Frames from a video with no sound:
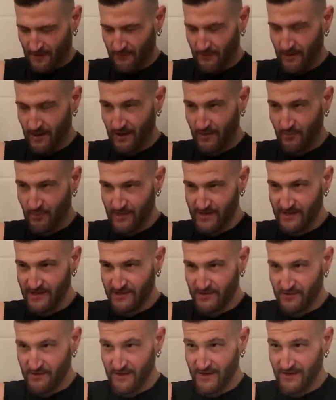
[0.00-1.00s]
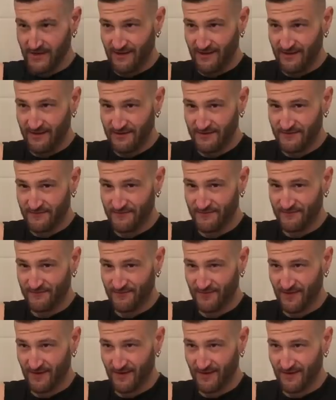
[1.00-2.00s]
Where, where are you doing it?
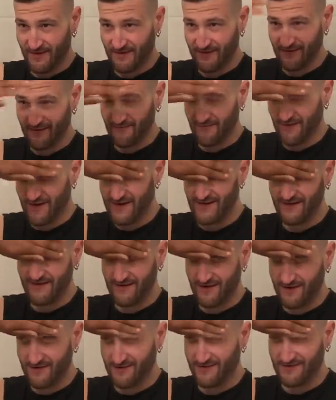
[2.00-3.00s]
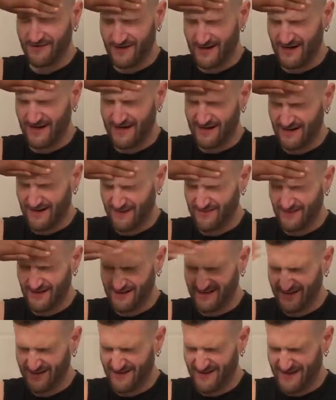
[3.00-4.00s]
Right, right oh God, all
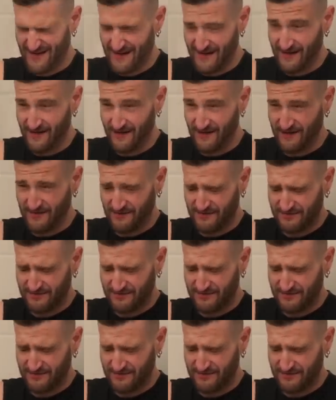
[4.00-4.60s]
right, all right, and then,